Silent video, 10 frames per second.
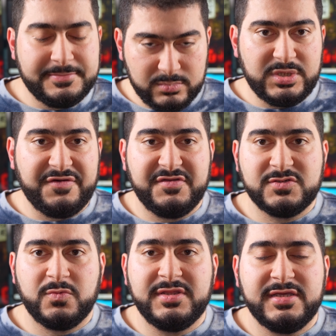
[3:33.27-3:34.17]
Now, if there's
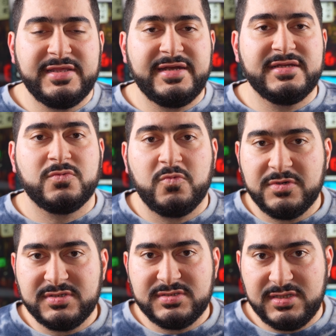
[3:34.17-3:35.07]
one thing that is
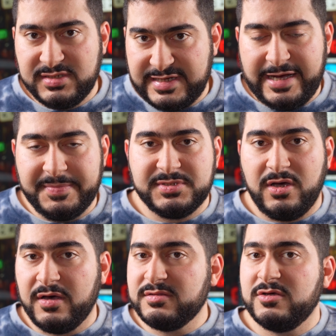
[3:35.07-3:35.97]
worse than these apps
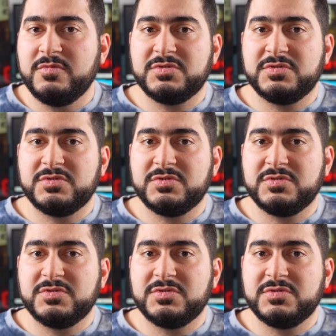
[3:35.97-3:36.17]
on the home